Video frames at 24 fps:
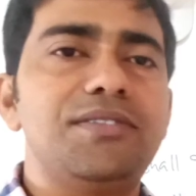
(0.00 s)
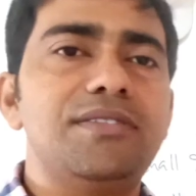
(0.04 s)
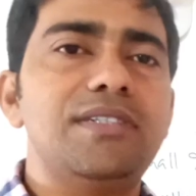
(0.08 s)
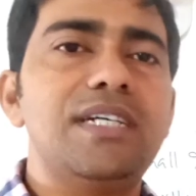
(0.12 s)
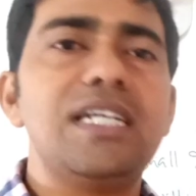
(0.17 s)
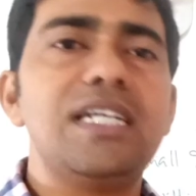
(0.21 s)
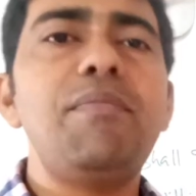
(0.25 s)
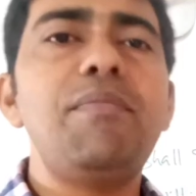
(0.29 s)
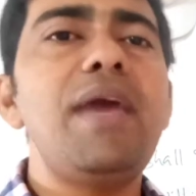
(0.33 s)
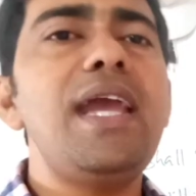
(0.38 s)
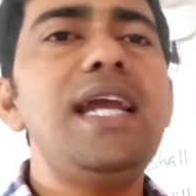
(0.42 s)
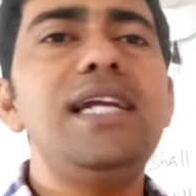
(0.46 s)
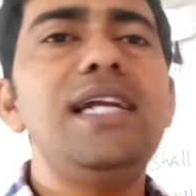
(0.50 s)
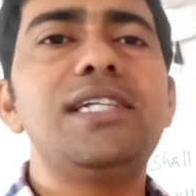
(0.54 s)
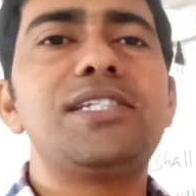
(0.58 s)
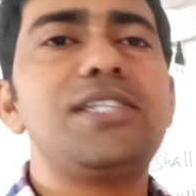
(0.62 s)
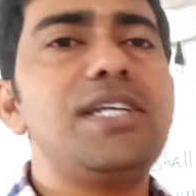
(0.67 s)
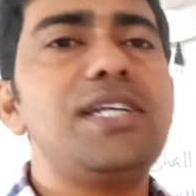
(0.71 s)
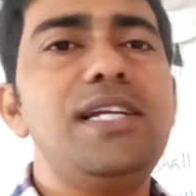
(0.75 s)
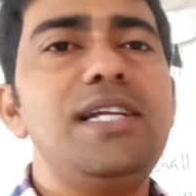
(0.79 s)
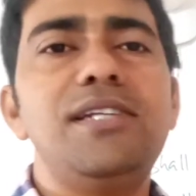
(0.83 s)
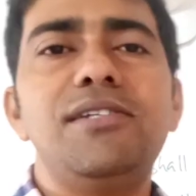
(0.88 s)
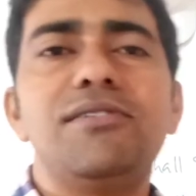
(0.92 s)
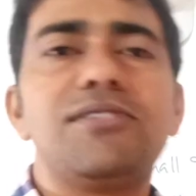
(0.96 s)

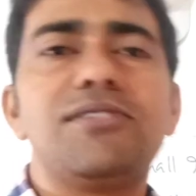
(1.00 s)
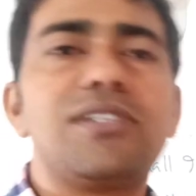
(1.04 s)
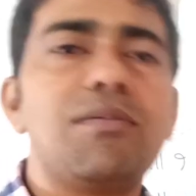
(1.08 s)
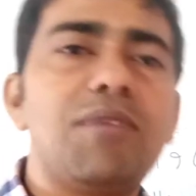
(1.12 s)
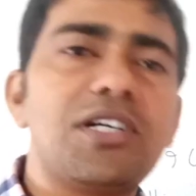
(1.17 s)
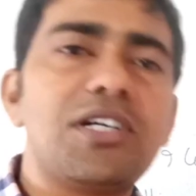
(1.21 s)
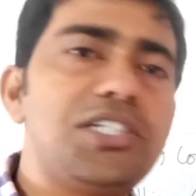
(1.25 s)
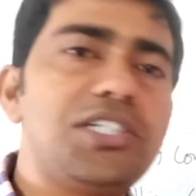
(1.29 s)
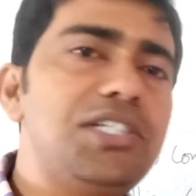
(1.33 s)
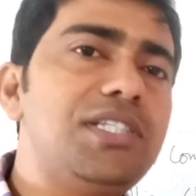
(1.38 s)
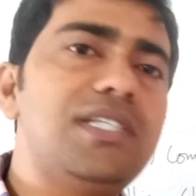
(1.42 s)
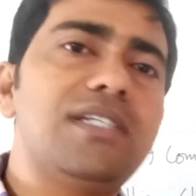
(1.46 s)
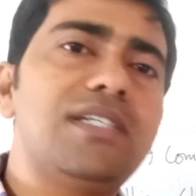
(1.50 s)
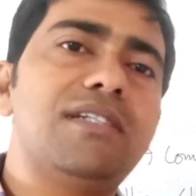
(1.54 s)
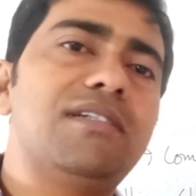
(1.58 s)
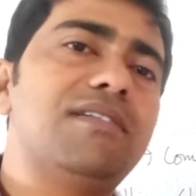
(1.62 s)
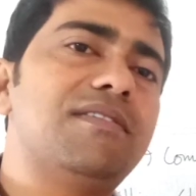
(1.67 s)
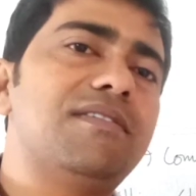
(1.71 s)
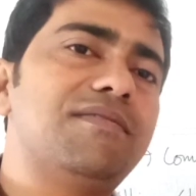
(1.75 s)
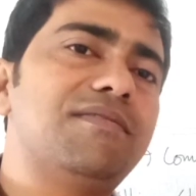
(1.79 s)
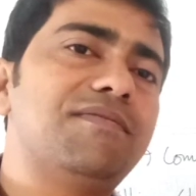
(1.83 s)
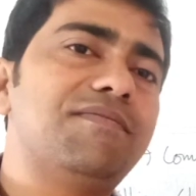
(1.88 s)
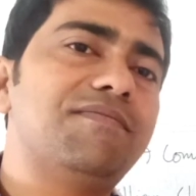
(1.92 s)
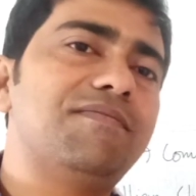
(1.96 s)
remains in summer season.
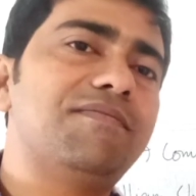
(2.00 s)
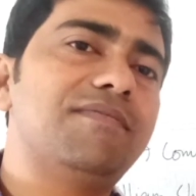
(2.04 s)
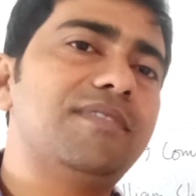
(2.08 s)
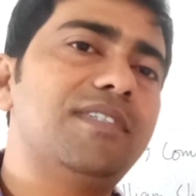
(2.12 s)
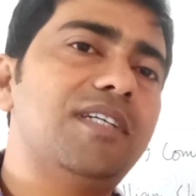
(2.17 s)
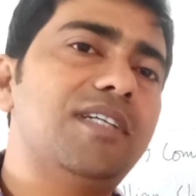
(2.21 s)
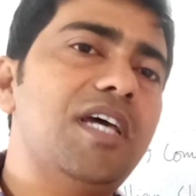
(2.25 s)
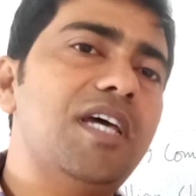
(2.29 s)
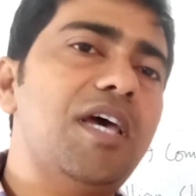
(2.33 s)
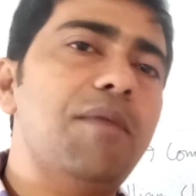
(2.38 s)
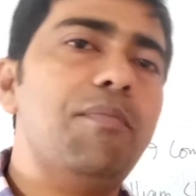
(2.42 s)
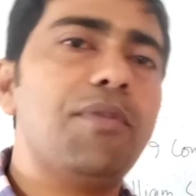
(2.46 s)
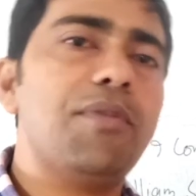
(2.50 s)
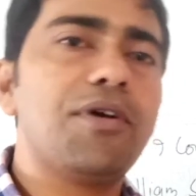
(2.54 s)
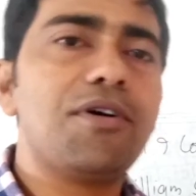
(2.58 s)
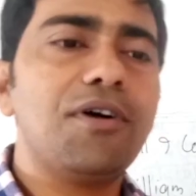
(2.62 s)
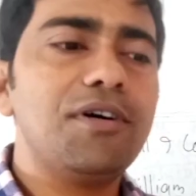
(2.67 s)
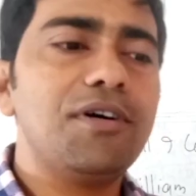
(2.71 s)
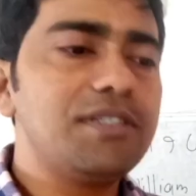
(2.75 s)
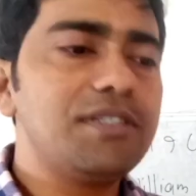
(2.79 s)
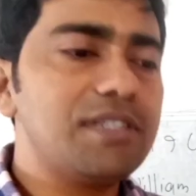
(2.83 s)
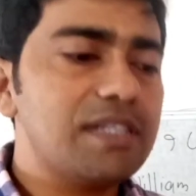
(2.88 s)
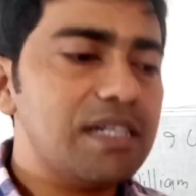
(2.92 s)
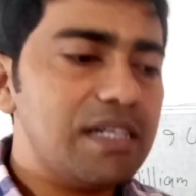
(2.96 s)

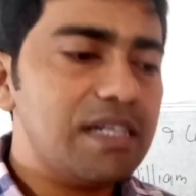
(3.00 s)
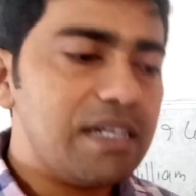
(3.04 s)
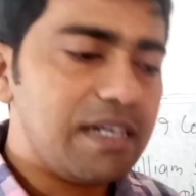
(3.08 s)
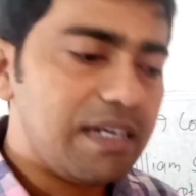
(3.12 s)
because